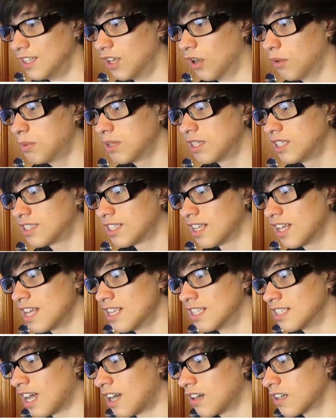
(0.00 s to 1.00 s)
Nobody
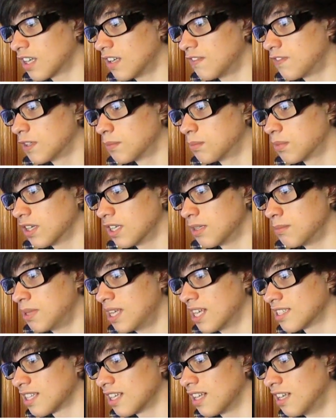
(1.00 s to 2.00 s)
says, how can I feel pretty? P.S. I